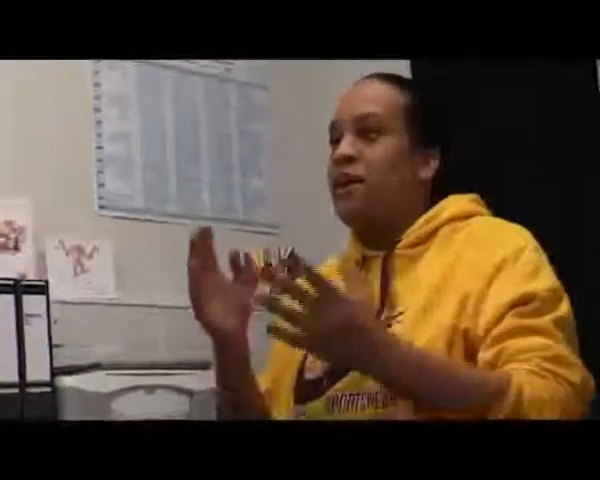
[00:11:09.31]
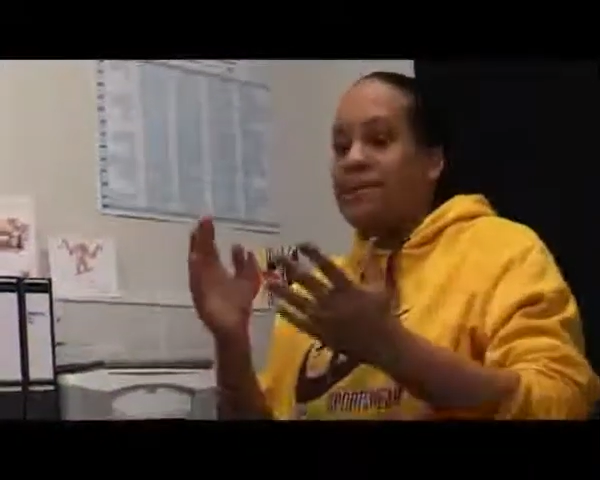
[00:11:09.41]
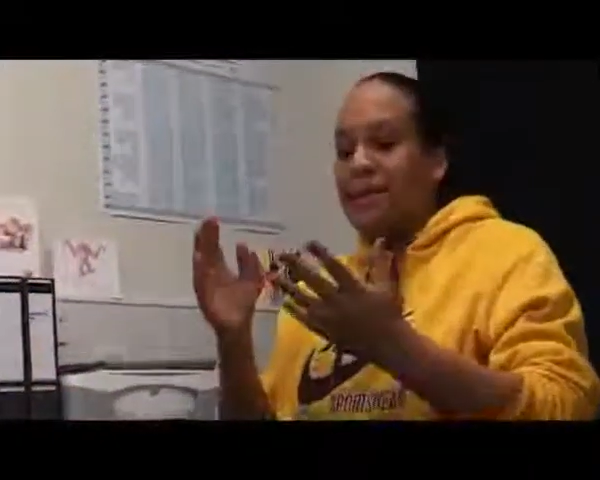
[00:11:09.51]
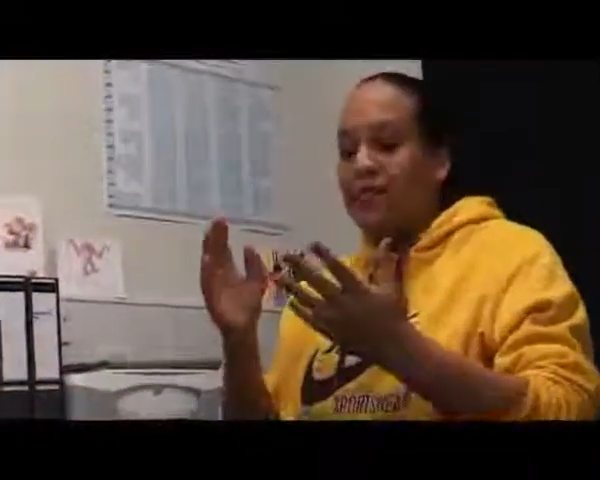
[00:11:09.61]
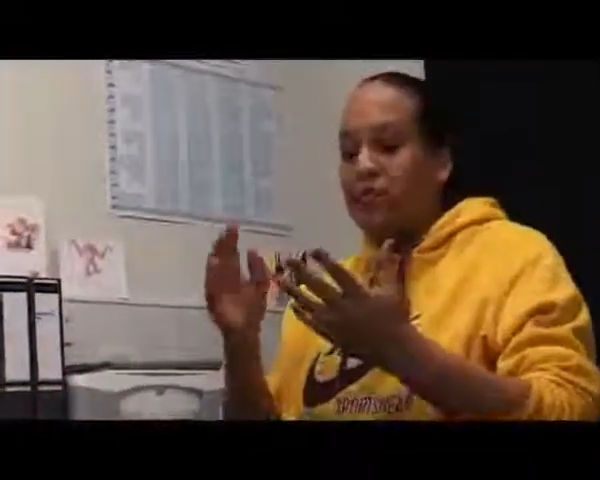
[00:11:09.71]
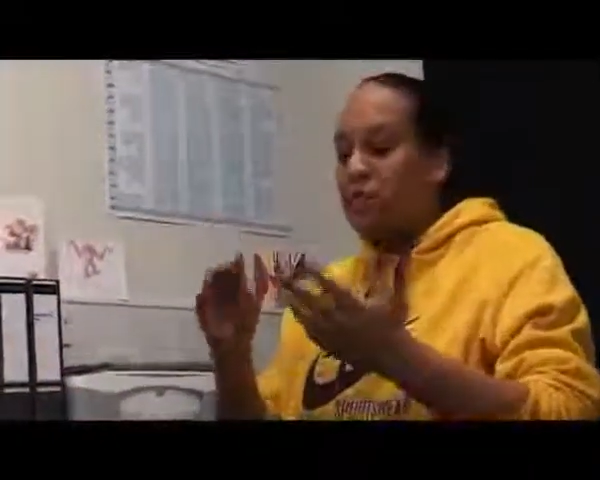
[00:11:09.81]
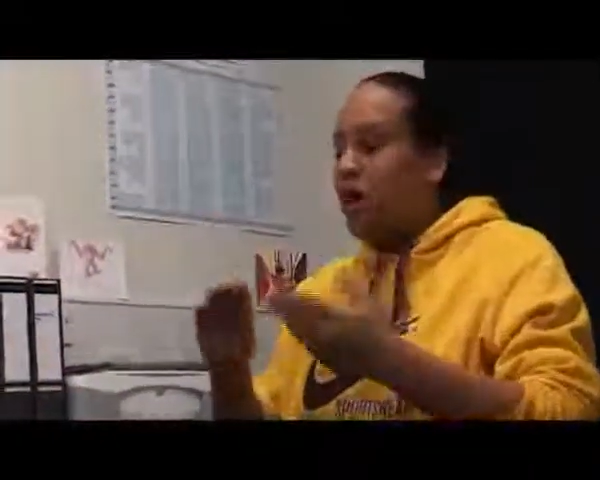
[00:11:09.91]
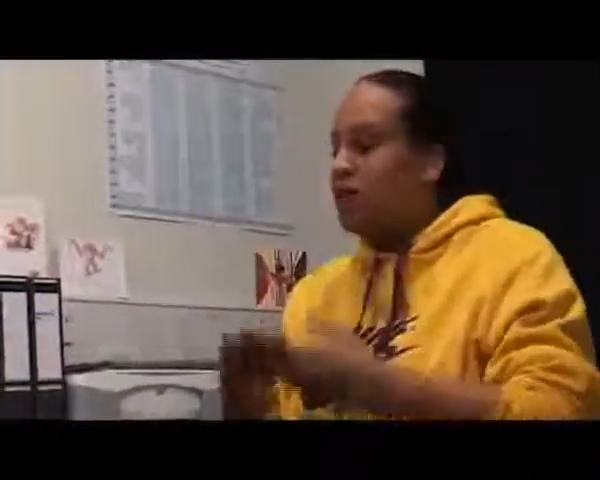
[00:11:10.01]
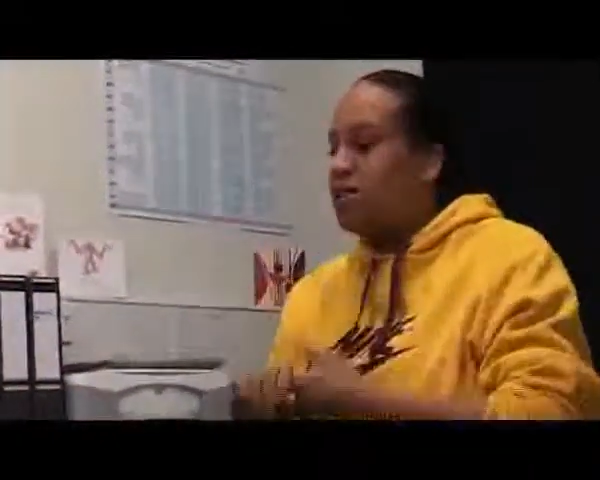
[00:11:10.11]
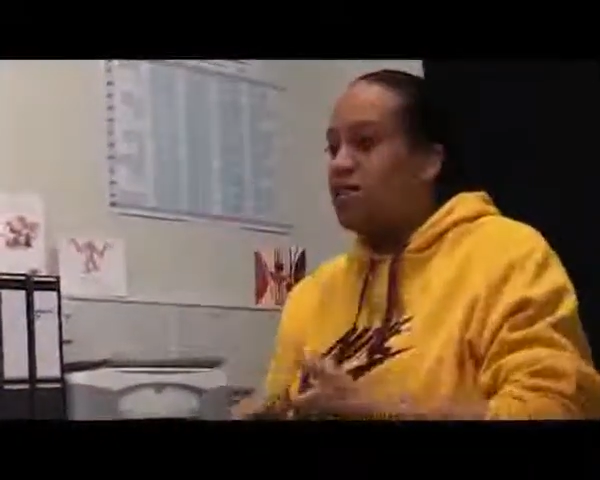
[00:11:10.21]
down to
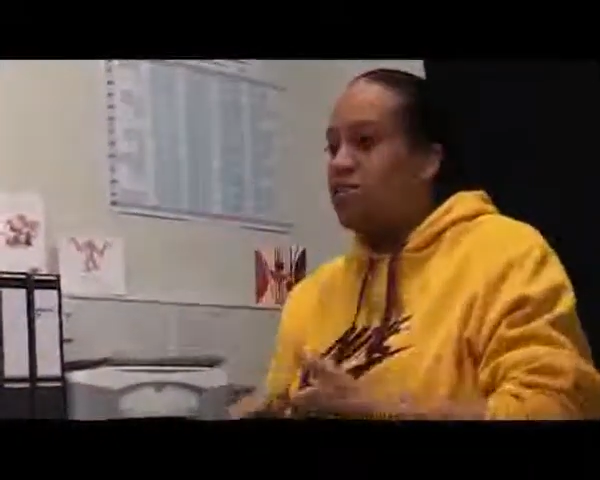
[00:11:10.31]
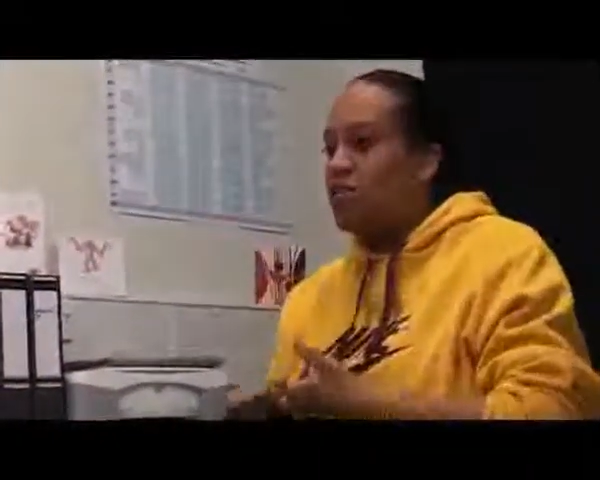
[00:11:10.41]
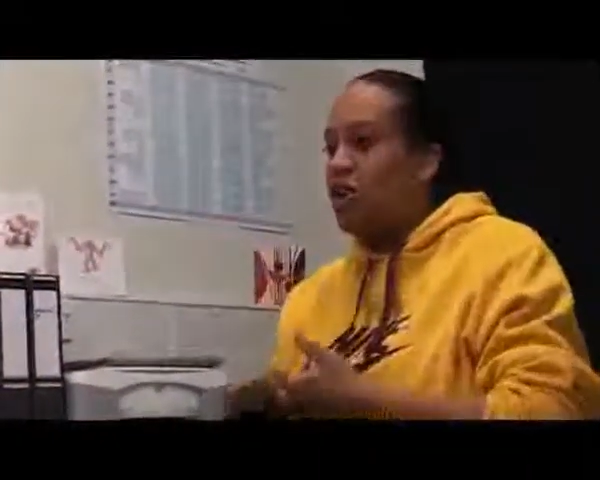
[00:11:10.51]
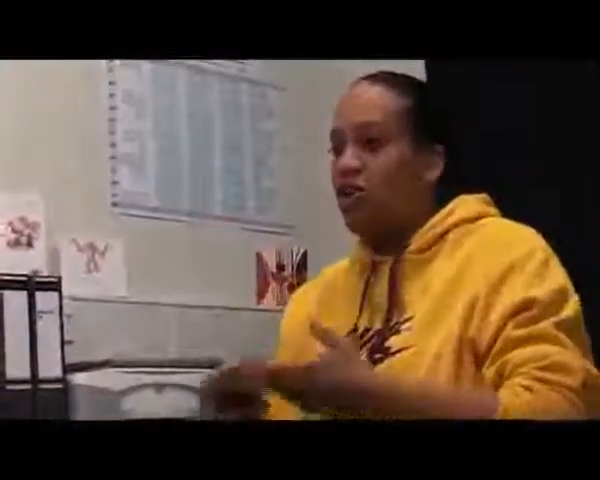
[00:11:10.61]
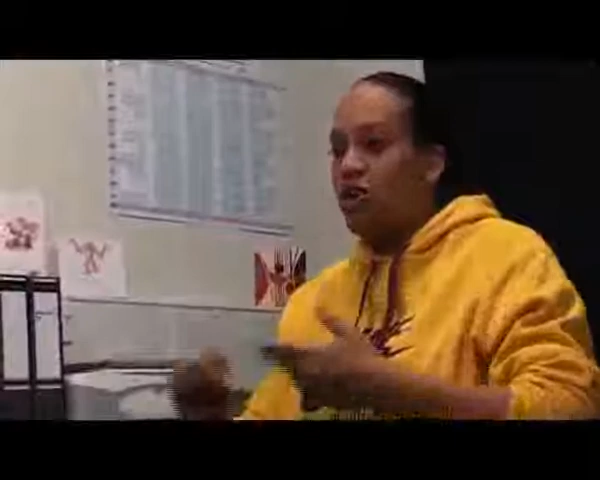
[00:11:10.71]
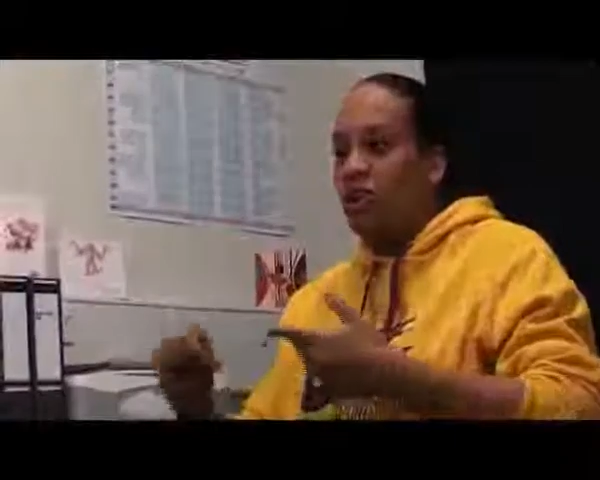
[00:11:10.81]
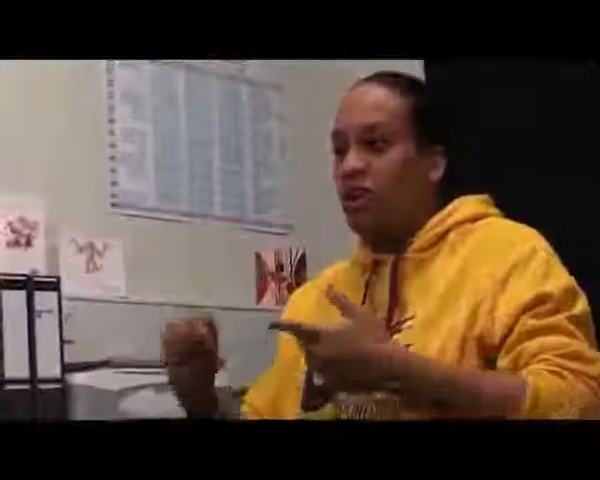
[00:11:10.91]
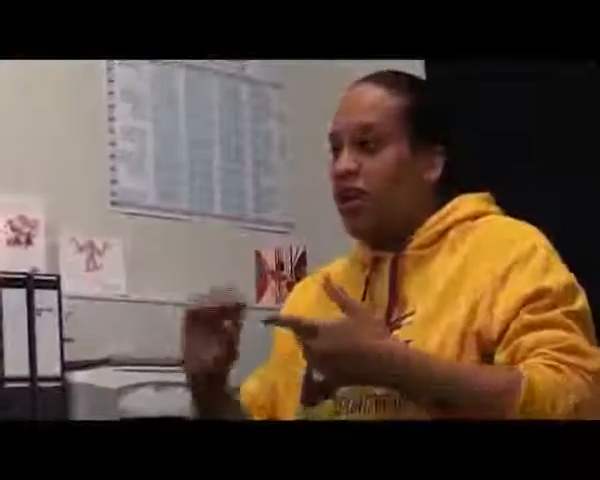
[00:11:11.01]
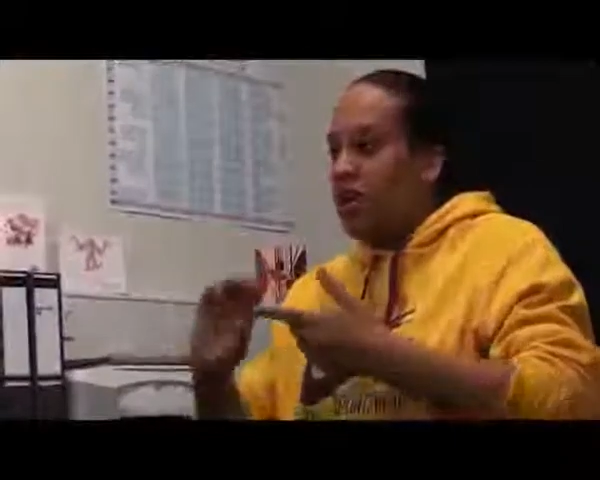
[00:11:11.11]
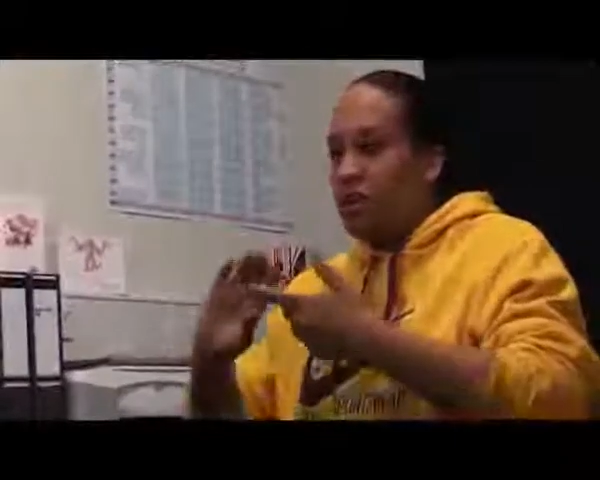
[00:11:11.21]
articles on,
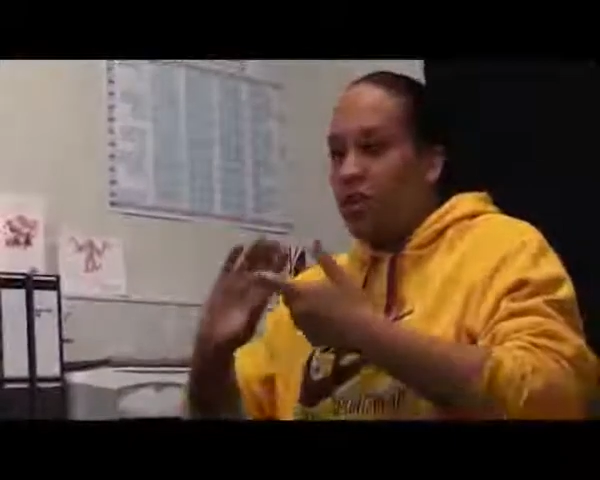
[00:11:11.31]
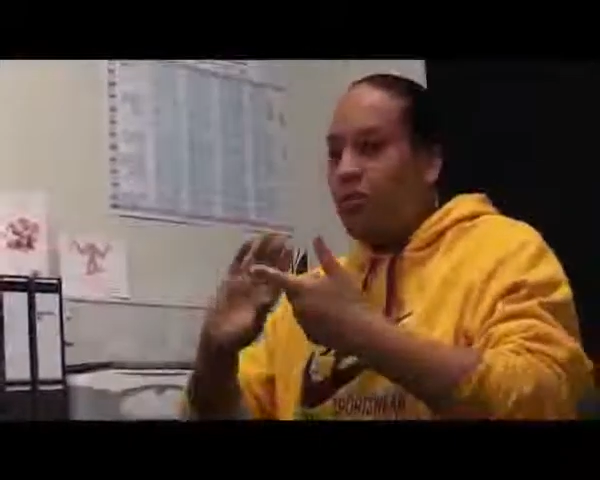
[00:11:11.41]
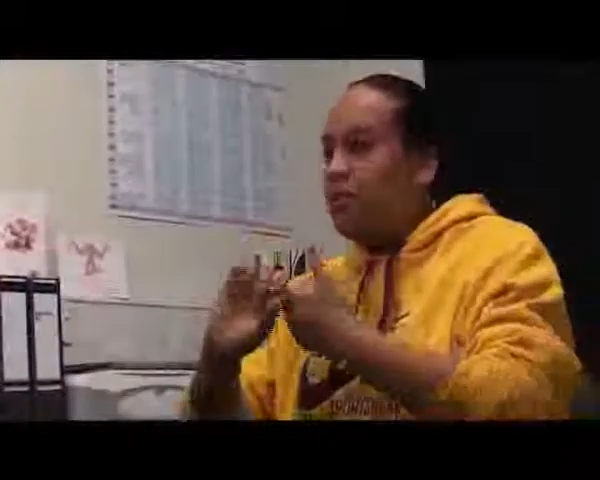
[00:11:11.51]
you know,